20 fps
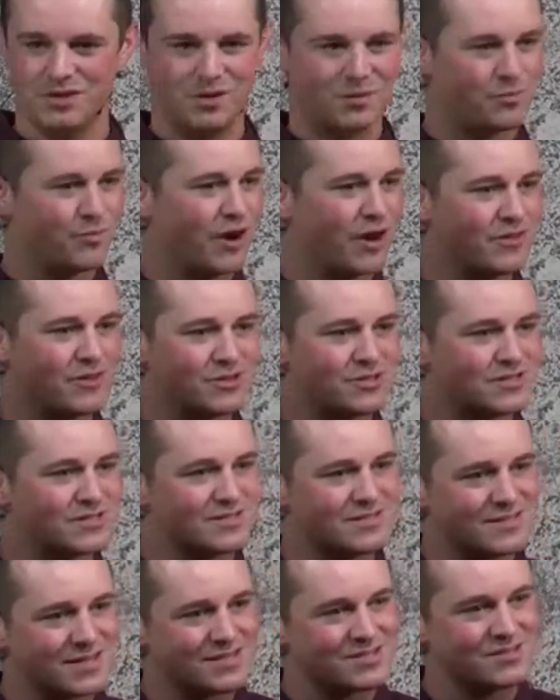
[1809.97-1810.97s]
to your brothers
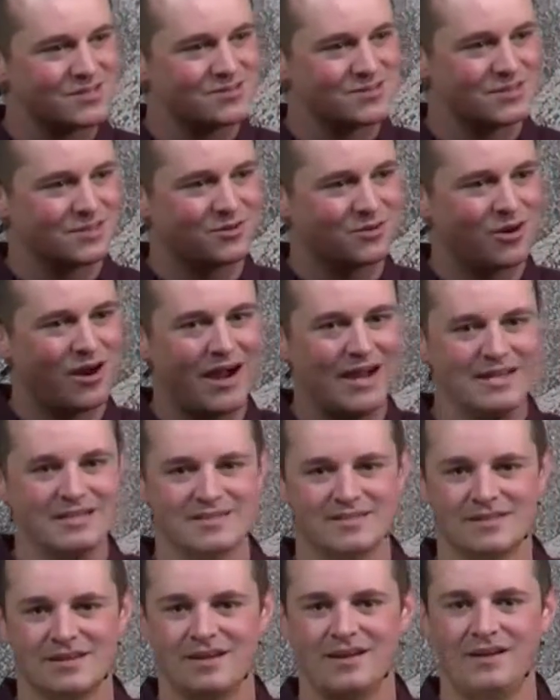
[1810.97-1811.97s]
and sisters in
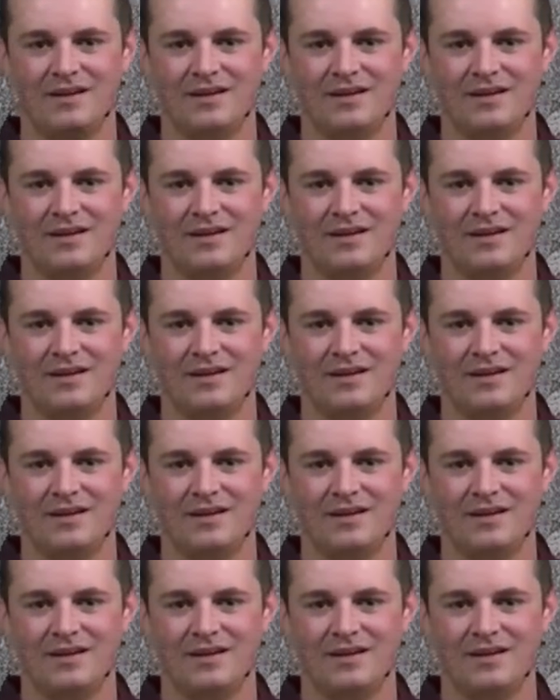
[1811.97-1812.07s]
Christ?